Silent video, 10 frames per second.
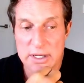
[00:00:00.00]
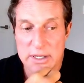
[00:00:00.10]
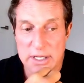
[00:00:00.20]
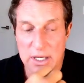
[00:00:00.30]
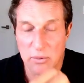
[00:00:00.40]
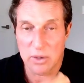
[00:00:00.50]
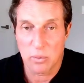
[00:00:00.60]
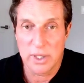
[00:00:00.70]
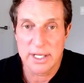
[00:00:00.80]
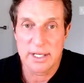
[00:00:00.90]
you know, when I
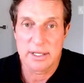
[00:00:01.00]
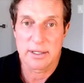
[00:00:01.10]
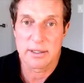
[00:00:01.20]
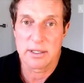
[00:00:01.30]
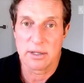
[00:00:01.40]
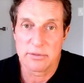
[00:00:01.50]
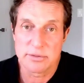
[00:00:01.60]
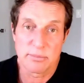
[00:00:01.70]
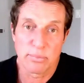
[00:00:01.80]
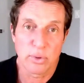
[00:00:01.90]
went, you know, the
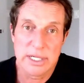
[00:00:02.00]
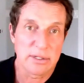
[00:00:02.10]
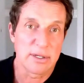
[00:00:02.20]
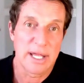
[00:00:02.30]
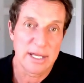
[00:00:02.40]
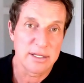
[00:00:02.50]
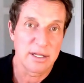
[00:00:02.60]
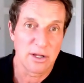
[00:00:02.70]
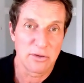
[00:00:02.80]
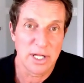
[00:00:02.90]
pre internet, you
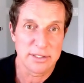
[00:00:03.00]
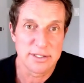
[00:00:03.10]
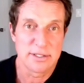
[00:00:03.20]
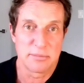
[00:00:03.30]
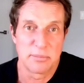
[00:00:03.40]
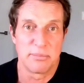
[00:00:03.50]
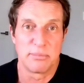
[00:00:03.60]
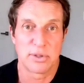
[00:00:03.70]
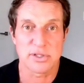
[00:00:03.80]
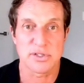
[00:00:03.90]
go down to the
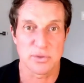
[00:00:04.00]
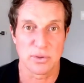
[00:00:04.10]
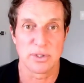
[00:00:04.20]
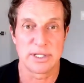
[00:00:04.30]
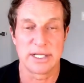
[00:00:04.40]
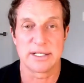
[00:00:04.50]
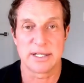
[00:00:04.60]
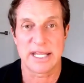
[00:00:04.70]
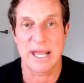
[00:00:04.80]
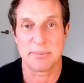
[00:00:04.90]
bookstore and you get the
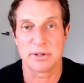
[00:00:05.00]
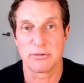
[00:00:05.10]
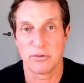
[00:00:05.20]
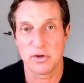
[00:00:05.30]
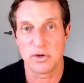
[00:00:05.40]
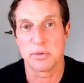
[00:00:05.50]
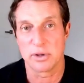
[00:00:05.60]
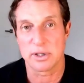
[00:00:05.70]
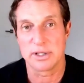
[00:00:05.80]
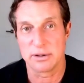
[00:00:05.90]
Kaplan Review book
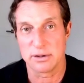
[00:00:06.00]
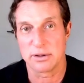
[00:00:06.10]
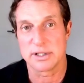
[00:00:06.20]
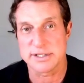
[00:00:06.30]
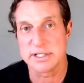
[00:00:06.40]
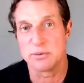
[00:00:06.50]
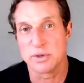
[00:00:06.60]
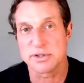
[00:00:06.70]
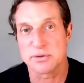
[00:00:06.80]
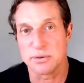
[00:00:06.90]
and you look and see
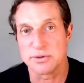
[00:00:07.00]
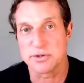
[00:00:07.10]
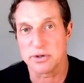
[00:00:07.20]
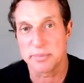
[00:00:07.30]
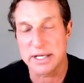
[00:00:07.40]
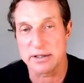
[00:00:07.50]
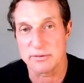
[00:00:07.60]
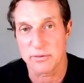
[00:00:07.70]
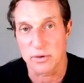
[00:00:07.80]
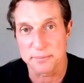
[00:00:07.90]
what schools you're competitive
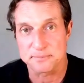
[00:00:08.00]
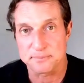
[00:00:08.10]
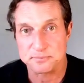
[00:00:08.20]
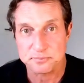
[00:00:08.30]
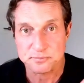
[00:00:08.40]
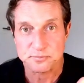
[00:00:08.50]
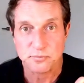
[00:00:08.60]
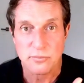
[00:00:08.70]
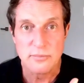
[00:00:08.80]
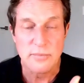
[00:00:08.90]
for.
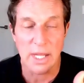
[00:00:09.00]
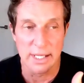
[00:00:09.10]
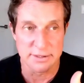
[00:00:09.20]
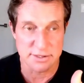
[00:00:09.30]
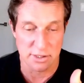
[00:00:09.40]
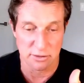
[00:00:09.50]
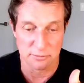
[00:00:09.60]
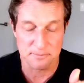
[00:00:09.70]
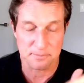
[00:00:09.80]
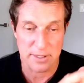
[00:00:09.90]
And so,
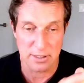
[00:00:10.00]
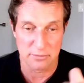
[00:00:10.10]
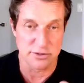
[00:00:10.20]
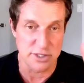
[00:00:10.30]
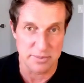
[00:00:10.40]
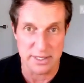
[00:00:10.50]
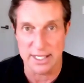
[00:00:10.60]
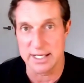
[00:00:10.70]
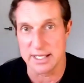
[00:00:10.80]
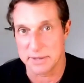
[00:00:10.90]
you know,
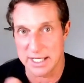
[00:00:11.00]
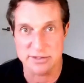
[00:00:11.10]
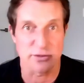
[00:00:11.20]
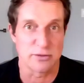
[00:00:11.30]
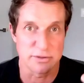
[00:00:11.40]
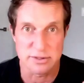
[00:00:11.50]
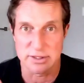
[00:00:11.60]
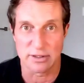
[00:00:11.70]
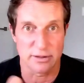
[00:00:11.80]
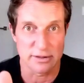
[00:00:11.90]
GPA, MCAT scores, like
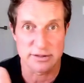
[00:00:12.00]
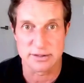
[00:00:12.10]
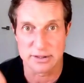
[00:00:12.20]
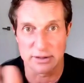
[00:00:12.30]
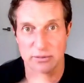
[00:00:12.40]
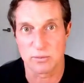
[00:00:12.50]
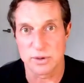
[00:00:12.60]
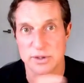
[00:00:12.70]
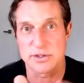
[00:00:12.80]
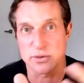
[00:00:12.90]
all this, and like, what do
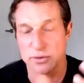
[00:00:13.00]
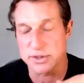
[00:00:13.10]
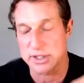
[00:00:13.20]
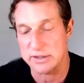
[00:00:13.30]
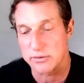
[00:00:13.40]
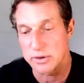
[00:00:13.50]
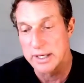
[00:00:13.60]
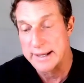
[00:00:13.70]
these schools select for?